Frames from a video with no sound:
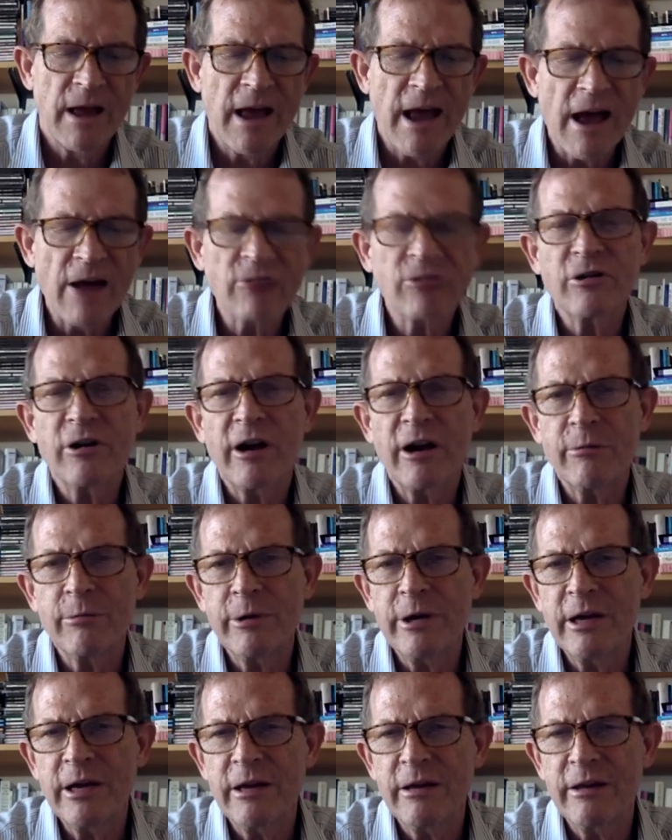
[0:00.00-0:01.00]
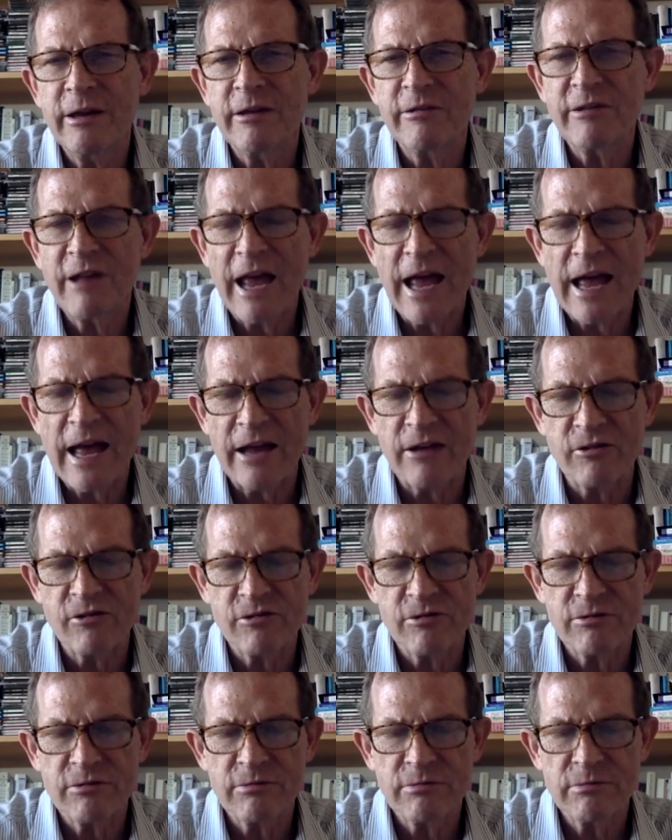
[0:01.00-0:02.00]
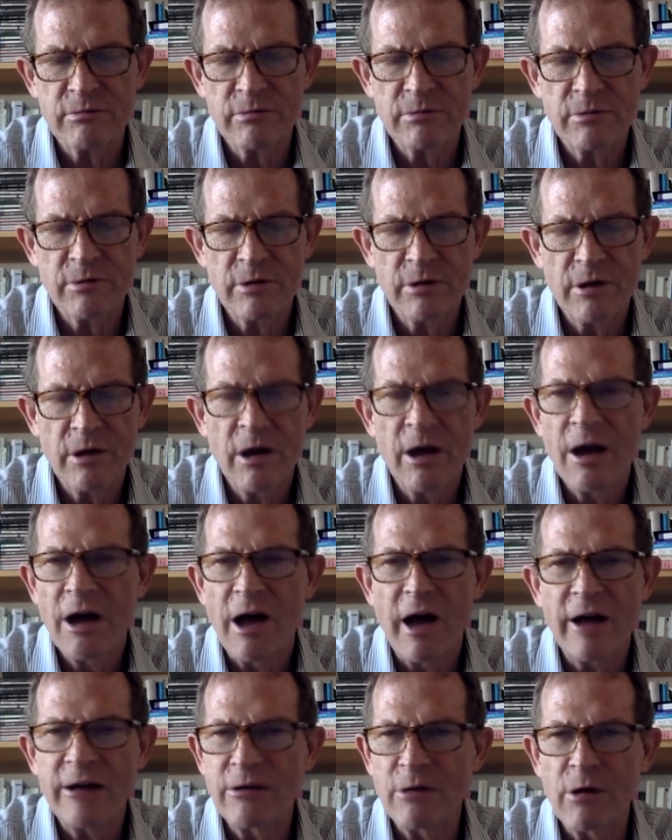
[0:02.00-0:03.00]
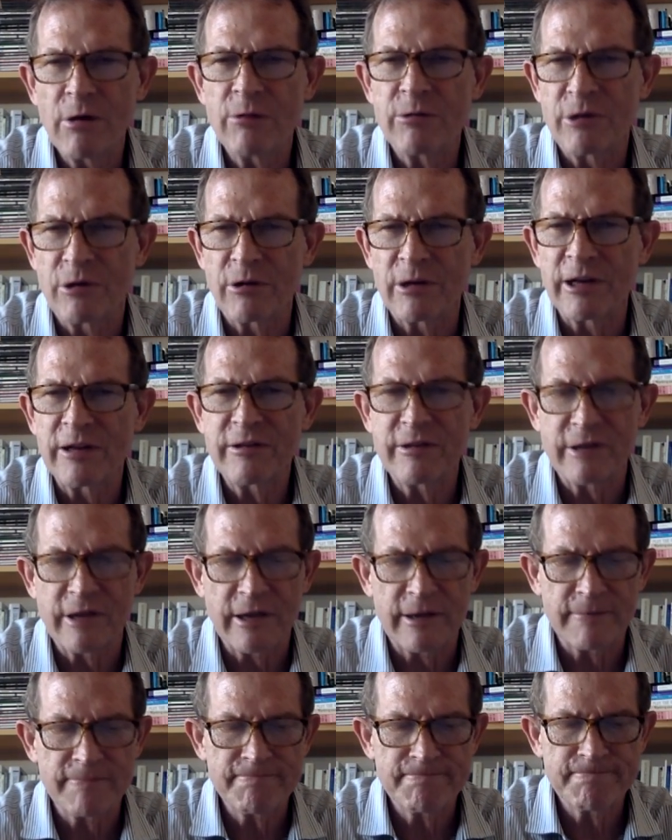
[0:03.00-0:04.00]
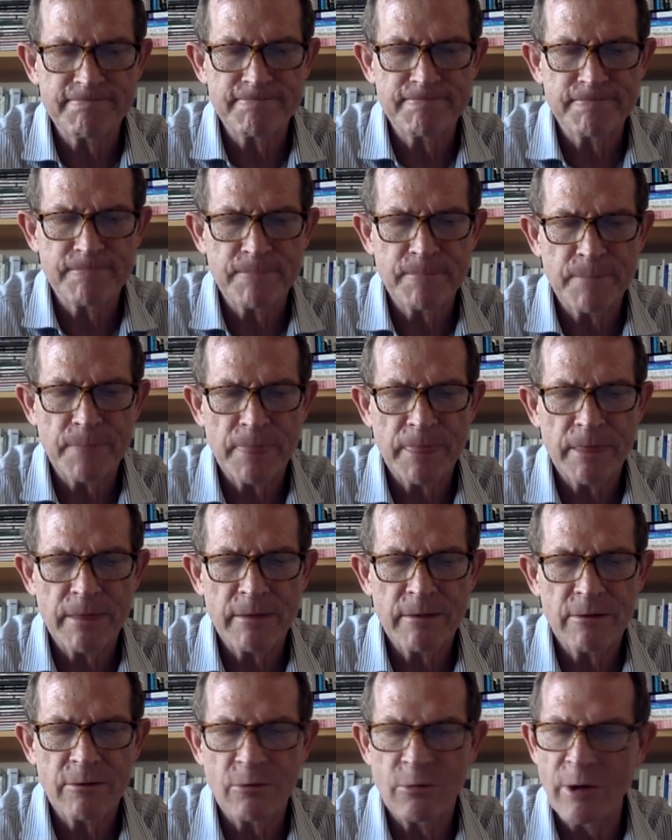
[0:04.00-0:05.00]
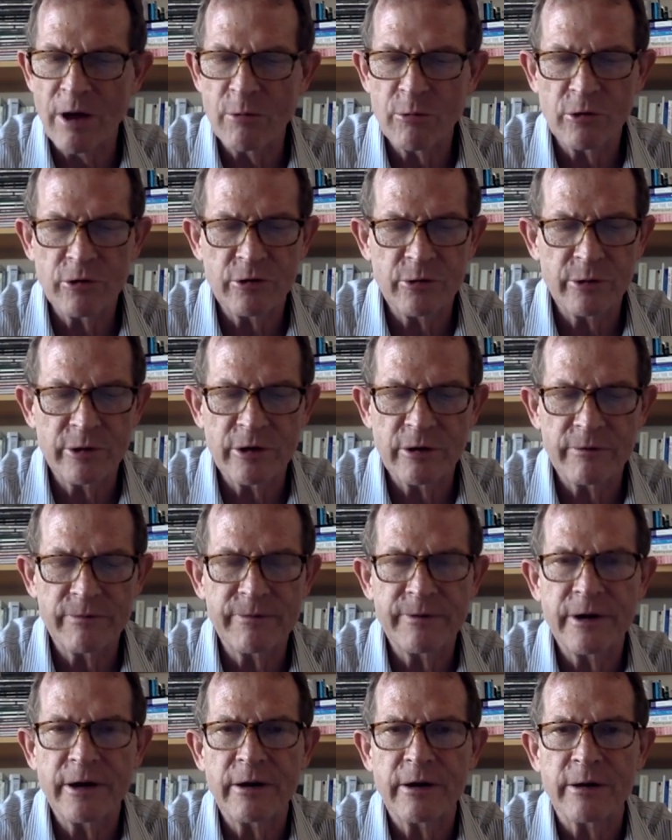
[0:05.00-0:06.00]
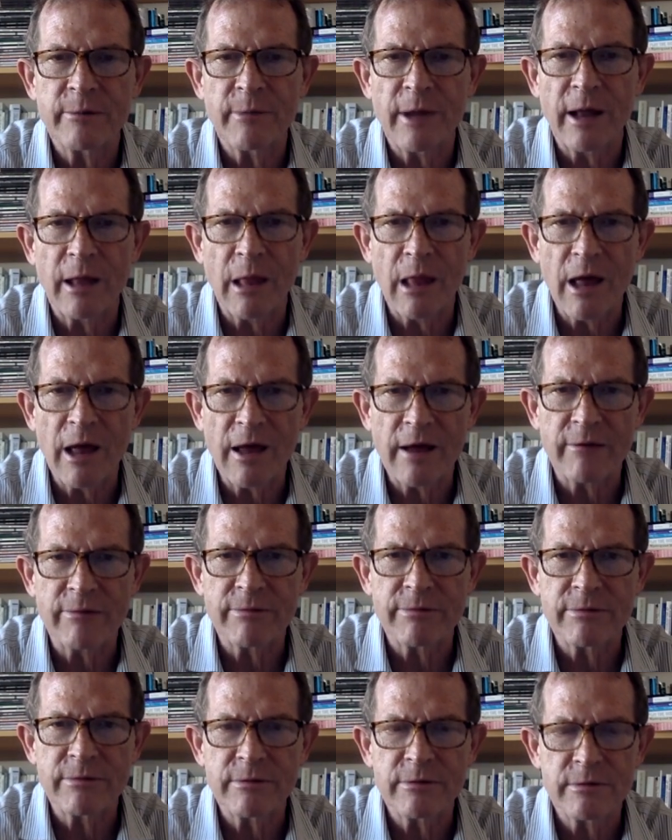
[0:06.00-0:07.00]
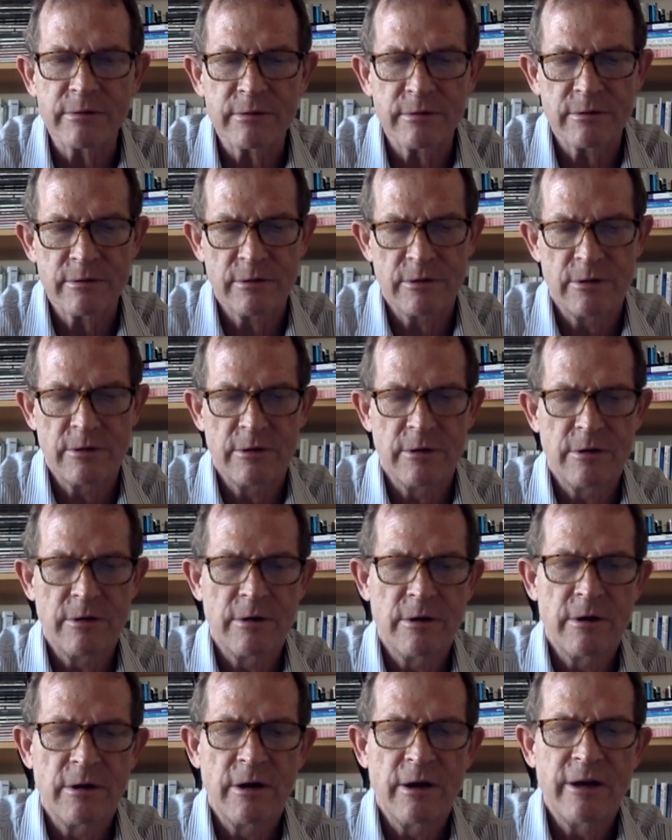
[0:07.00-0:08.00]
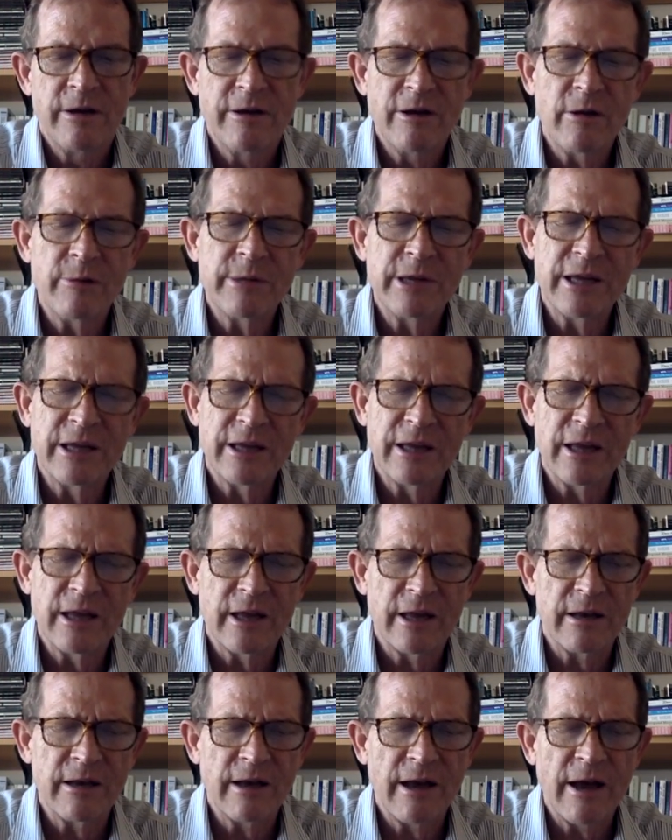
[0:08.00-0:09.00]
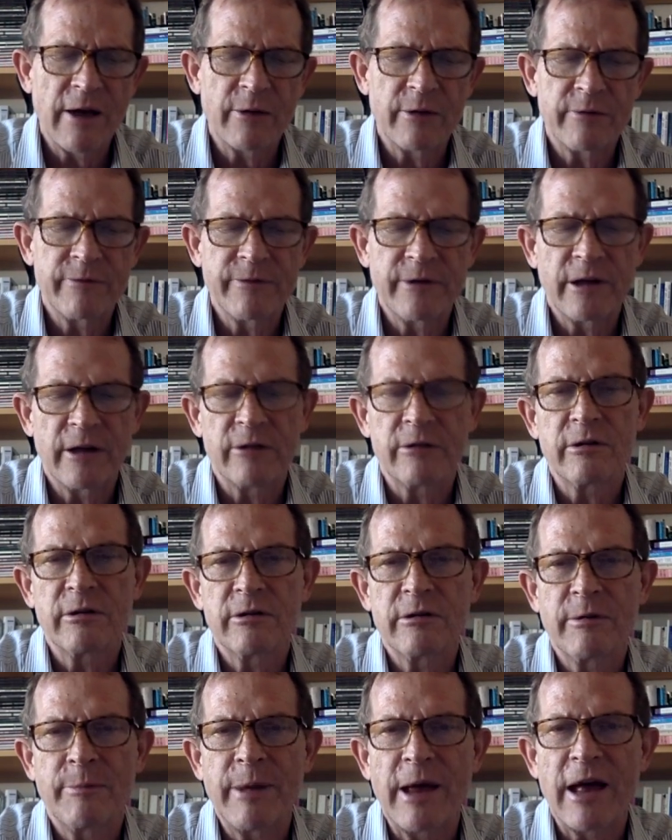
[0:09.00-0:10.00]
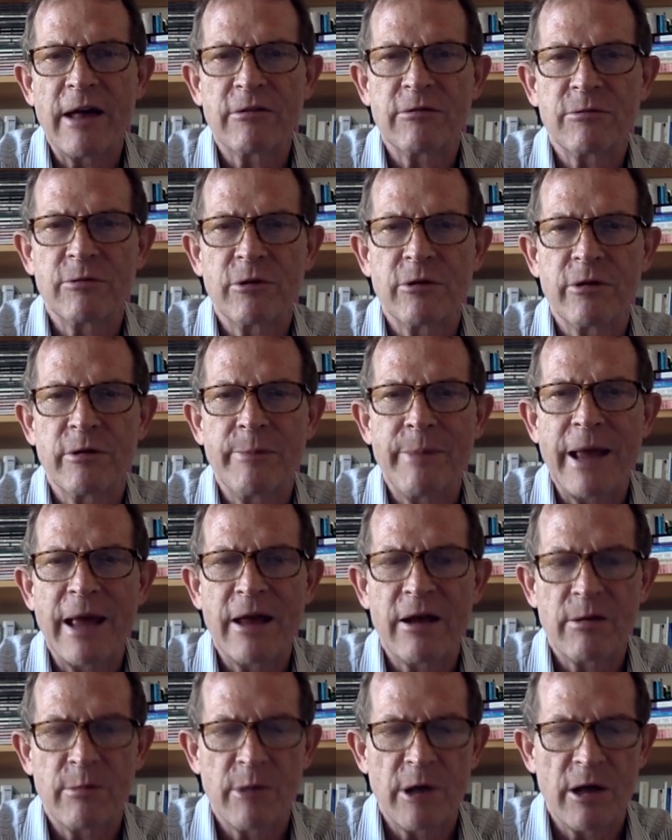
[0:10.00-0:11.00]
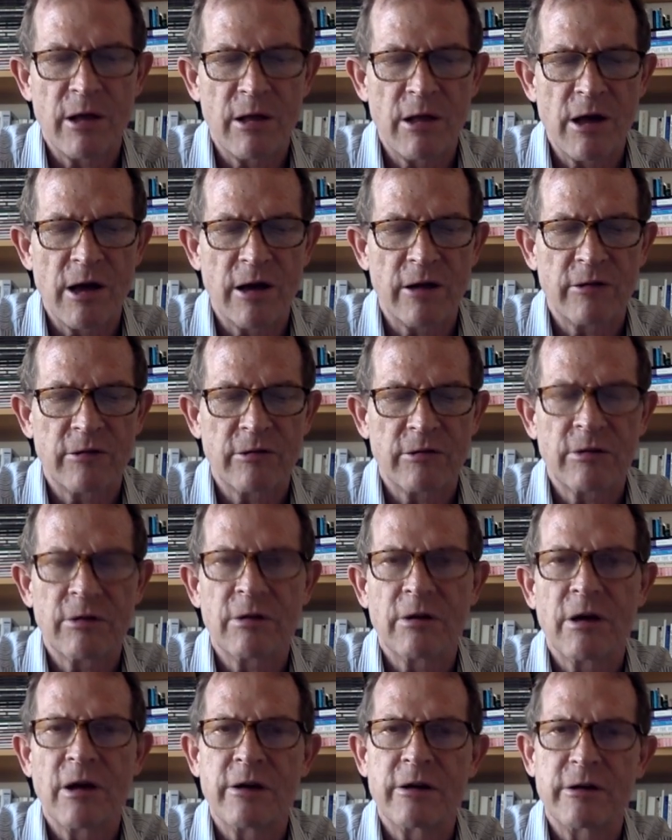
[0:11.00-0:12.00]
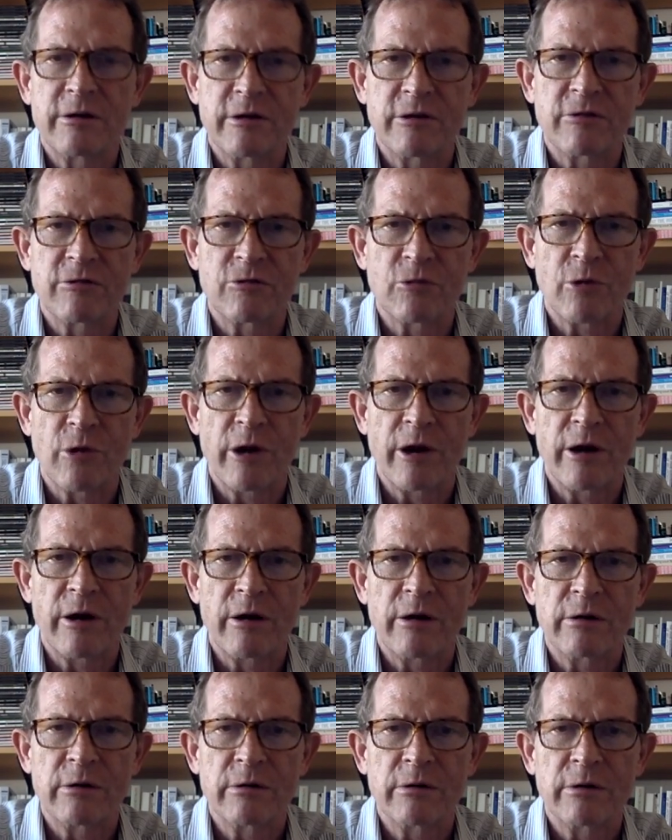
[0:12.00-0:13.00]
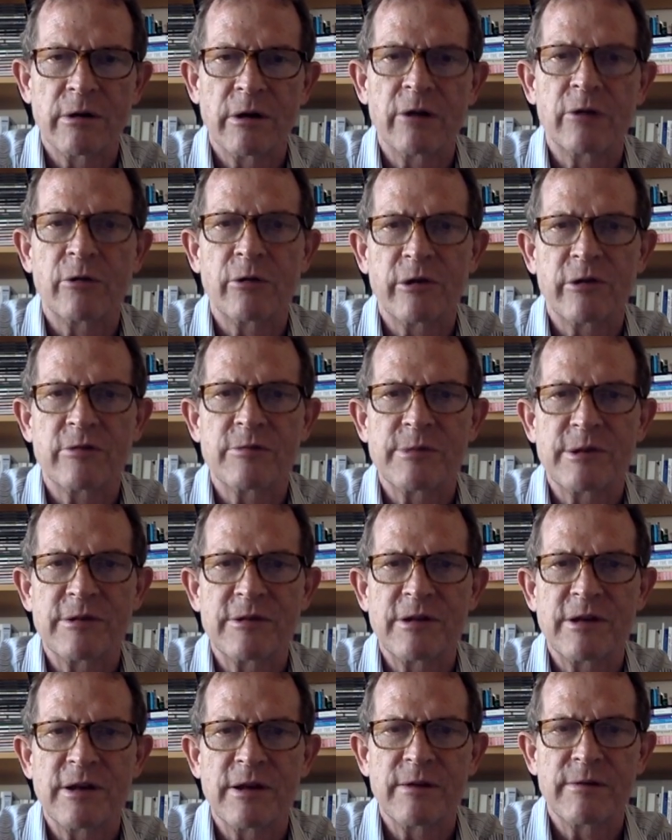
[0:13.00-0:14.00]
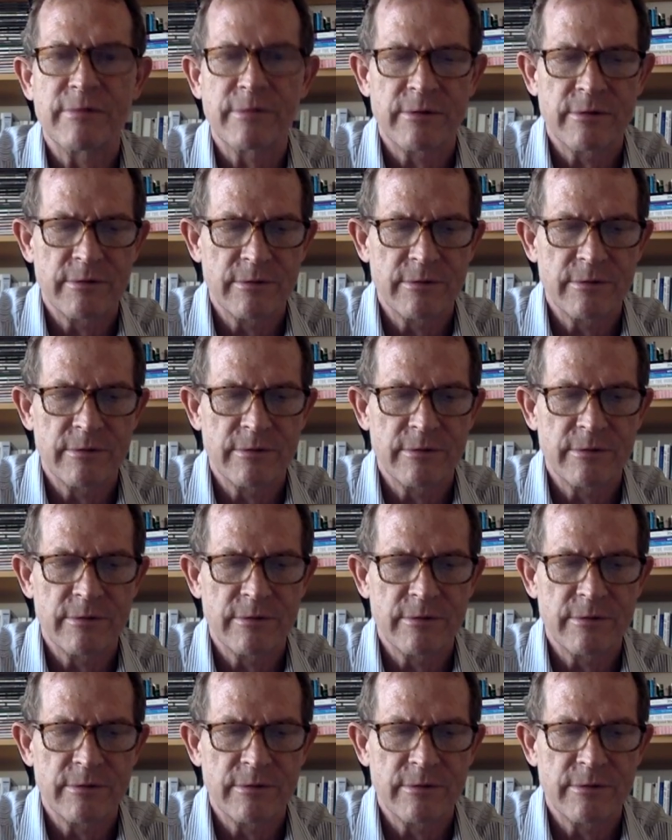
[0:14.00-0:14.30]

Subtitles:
How should I read this hatch? I know you're listening. Why won't you interfere in my life? Tell me again how it felt to pass through the Panama locks on a destroyer on Christmas Eve.